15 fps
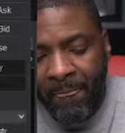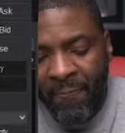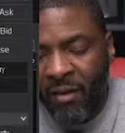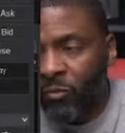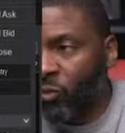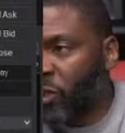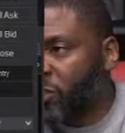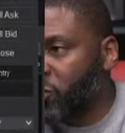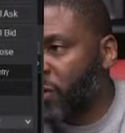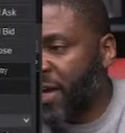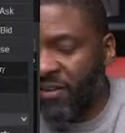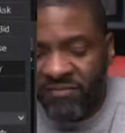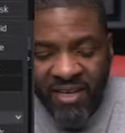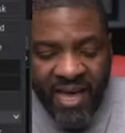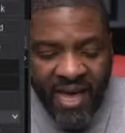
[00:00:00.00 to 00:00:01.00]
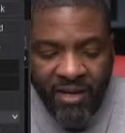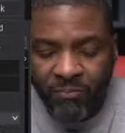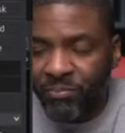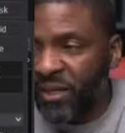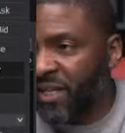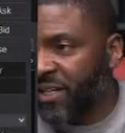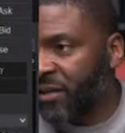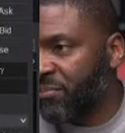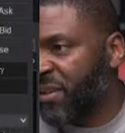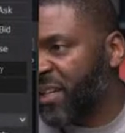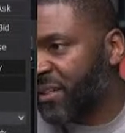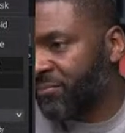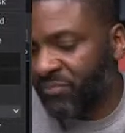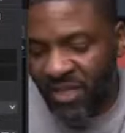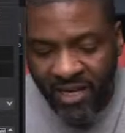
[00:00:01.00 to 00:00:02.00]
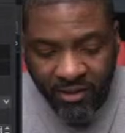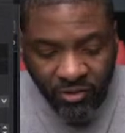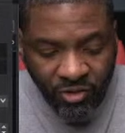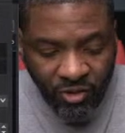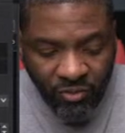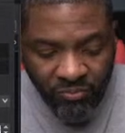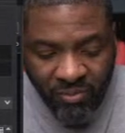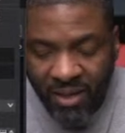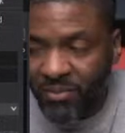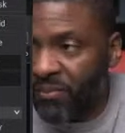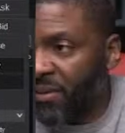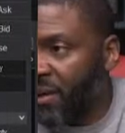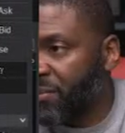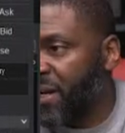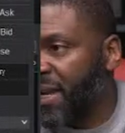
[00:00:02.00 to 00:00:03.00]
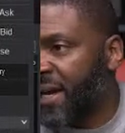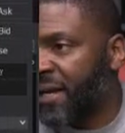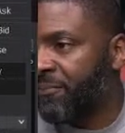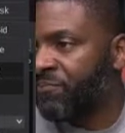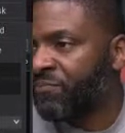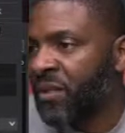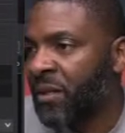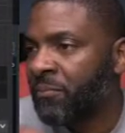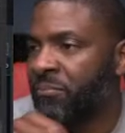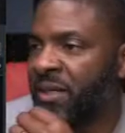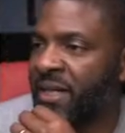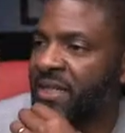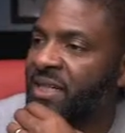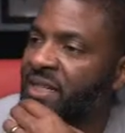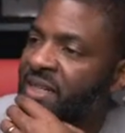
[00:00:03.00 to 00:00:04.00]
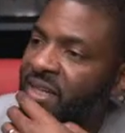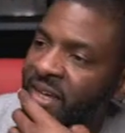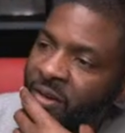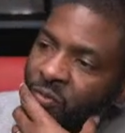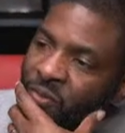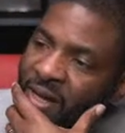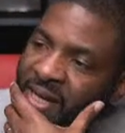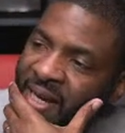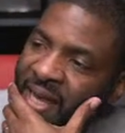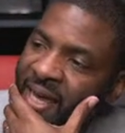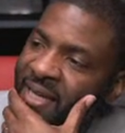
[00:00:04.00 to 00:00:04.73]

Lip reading: Would you have gotten picked up there? I don't know. Maybe not. But it wasn't like